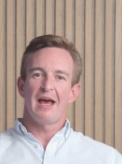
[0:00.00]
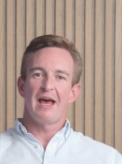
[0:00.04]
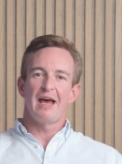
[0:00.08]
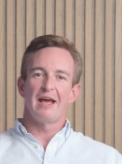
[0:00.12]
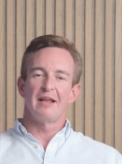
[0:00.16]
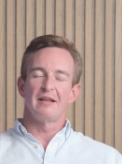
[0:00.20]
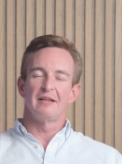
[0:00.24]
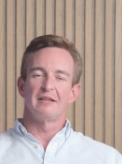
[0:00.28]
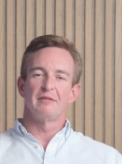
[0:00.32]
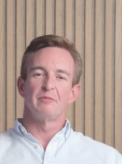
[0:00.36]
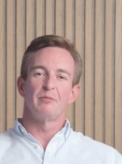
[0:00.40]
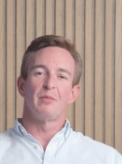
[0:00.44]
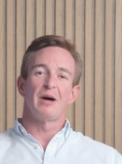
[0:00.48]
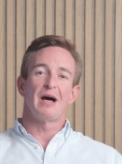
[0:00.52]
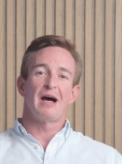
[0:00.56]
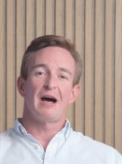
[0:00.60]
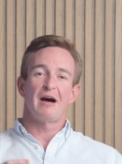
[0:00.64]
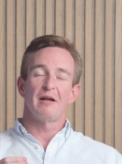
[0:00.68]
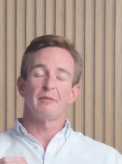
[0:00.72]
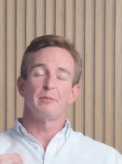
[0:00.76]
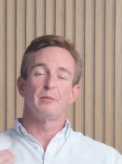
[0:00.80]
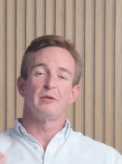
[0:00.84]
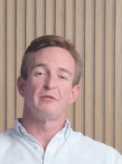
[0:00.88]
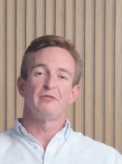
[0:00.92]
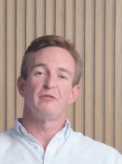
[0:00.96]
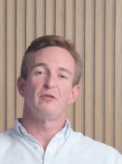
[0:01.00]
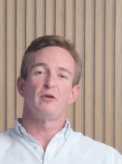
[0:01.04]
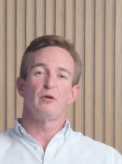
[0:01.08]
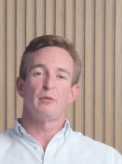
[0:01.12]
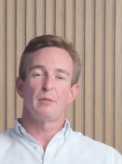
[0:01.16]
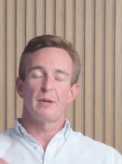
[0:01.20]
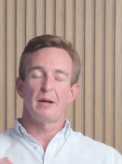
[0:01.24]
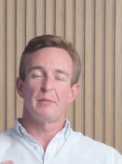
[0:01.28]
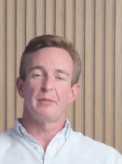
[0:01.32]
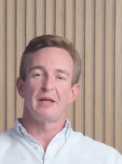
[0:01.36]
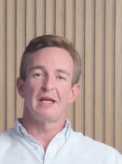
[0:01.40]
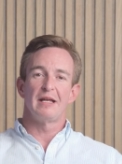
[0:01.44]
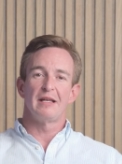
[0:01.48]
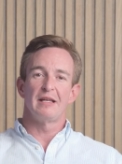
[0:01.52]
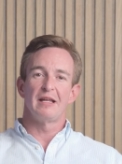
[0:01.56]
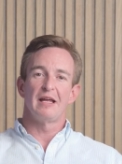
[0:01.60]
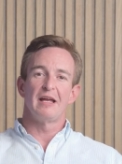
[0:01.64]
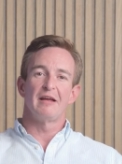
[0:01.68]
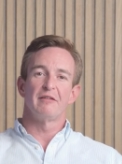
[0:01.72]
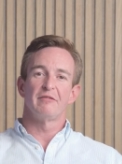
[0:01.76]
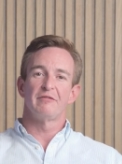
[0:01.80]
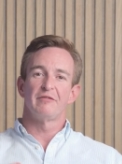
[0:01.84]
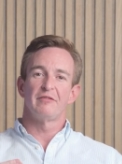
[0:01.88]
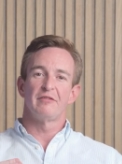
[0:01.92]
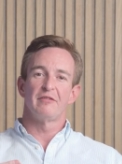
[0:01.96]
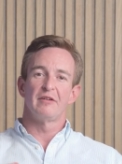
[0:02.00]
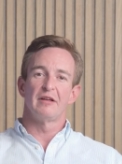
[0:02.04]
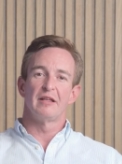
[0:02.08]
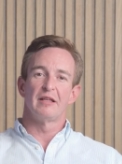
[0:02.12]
And by outperform, I mean if